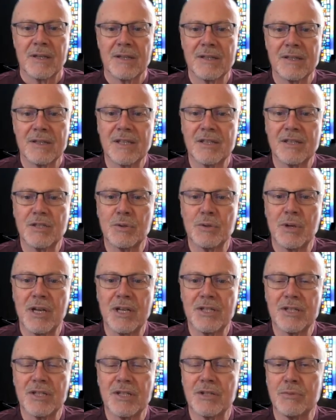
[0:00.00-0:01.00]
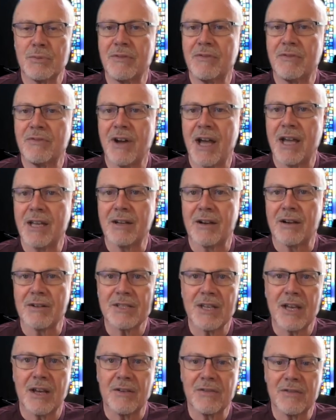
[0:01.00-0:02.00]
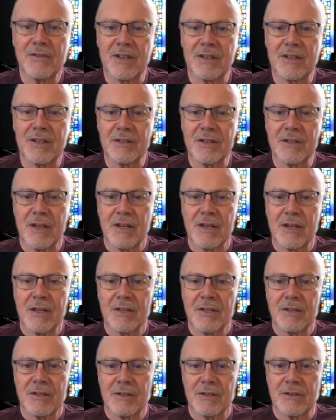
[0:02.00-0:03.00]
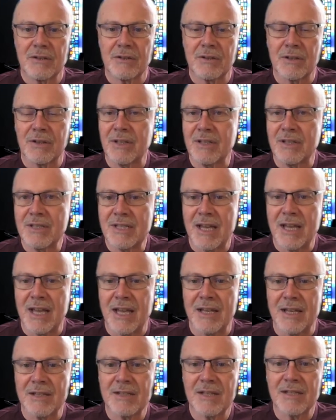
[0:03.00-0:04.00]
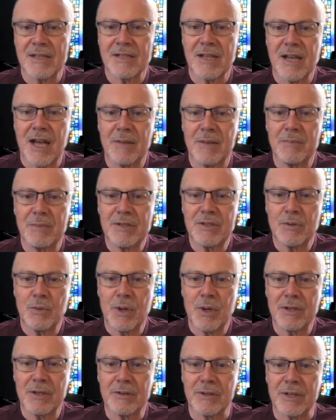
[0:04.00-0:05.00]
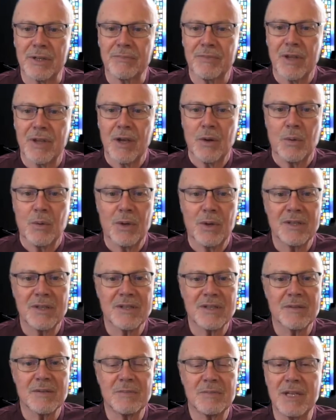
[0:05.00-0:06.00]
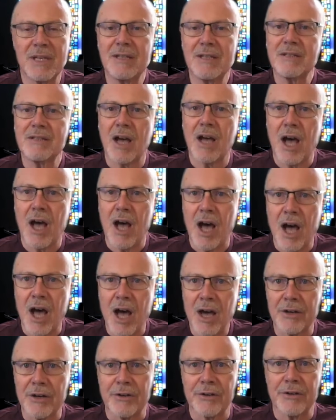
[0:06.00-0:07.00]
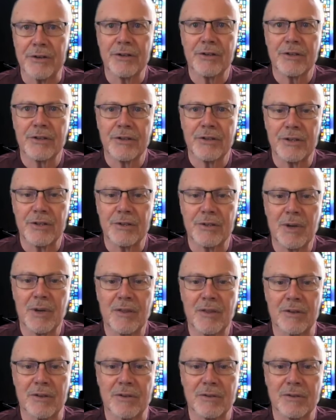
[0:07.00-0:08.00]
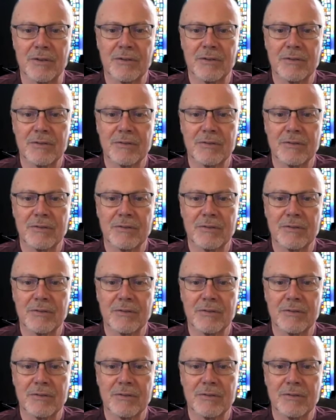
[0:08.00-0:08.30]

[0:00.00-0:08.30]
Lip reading: The situation we find ourselves in these days has got me to wondering, what does it mean to honor your mother?